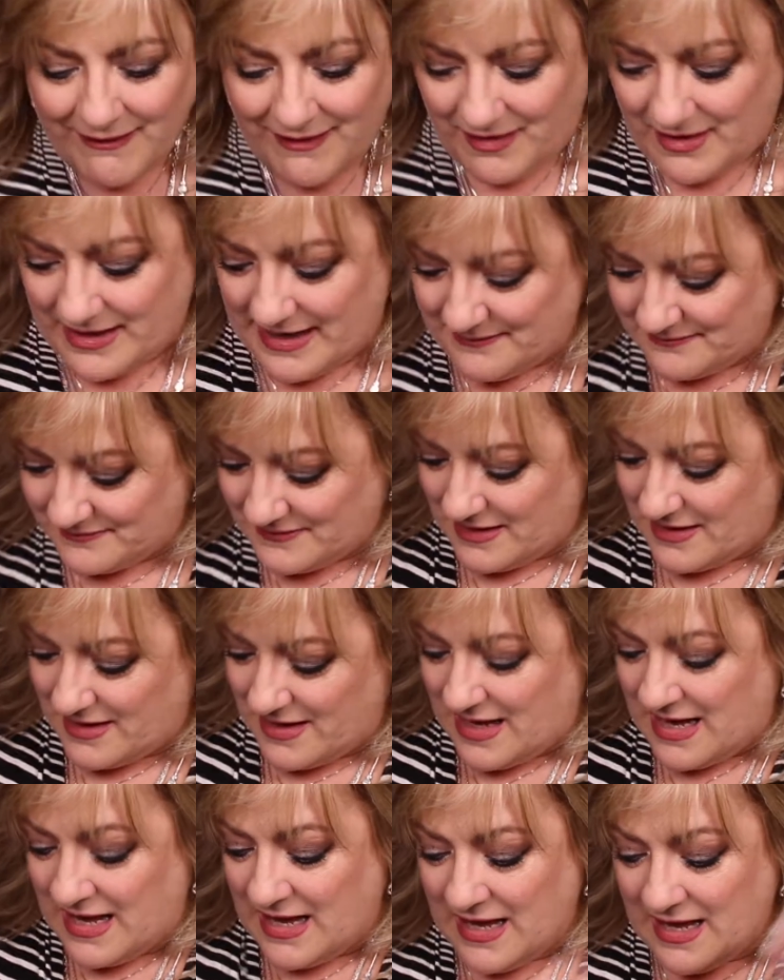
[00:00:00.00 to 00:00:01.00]
Okay,
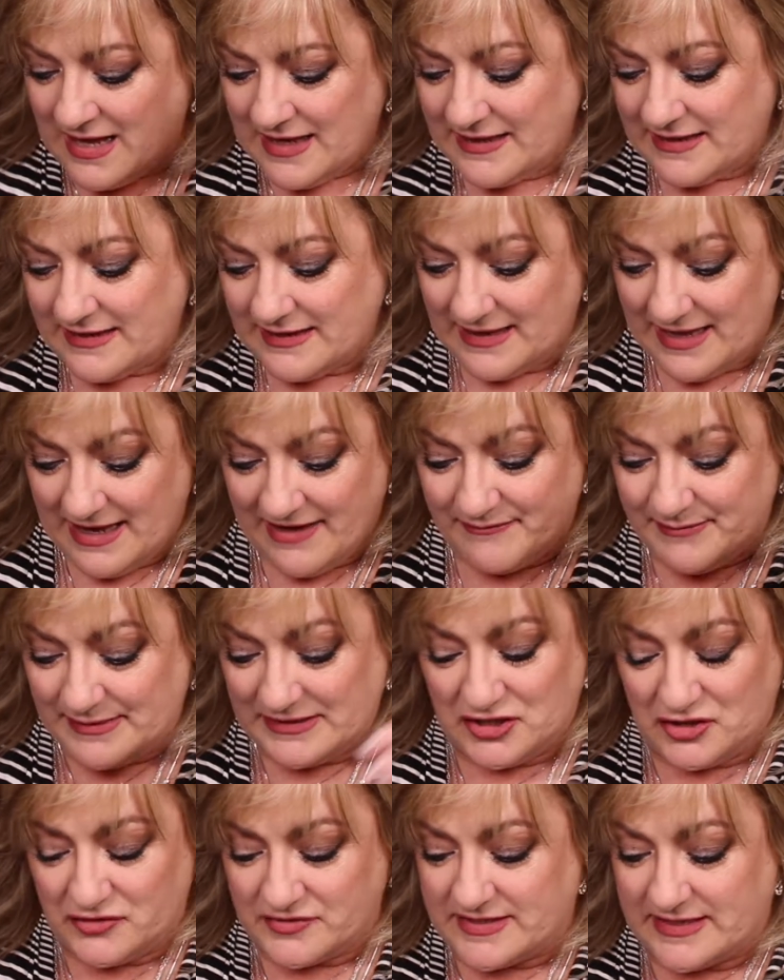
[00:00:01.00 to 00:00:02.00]
I have been
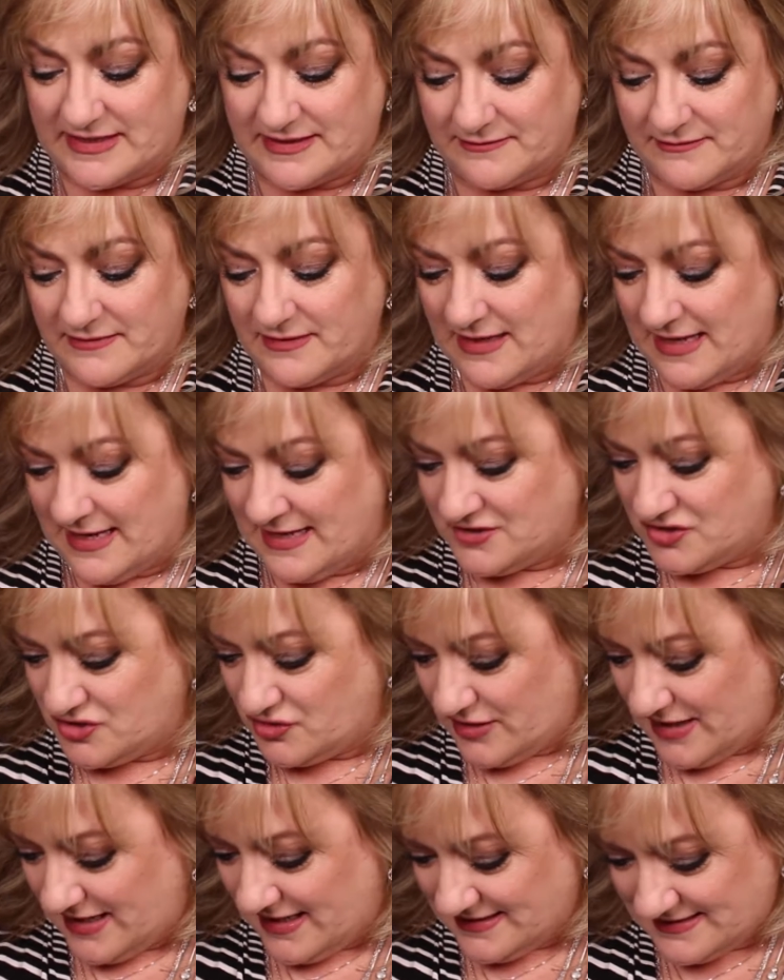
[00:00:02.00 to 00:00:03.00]
using, as you
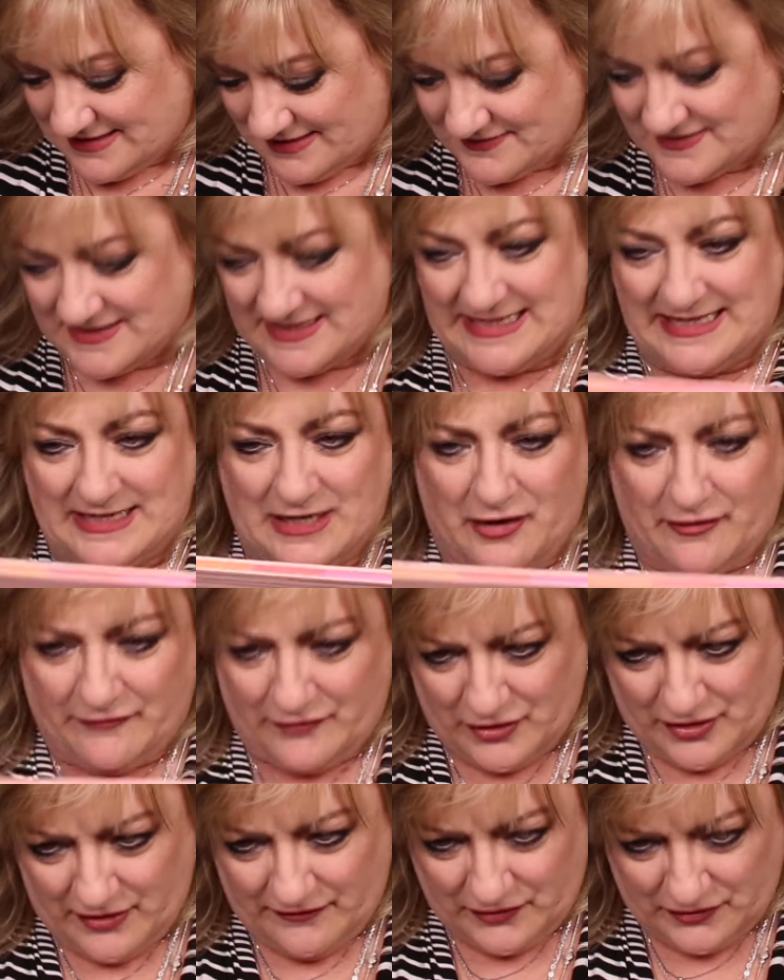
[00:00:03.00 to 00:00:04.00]
guys have seen over
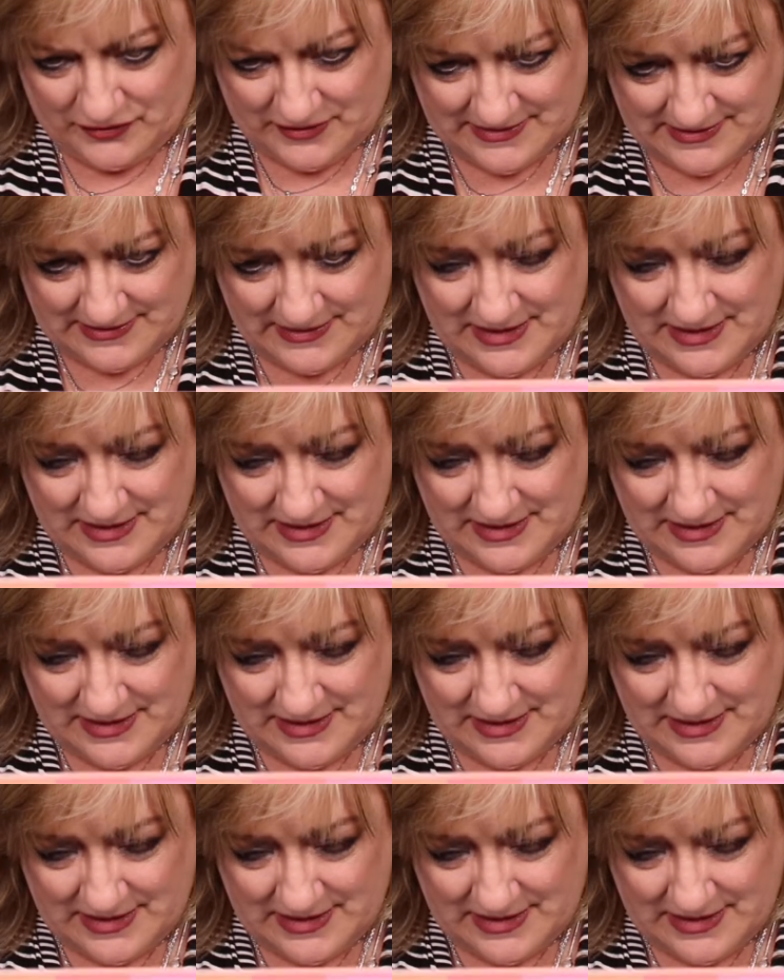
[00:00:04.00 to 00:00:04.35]
and over, this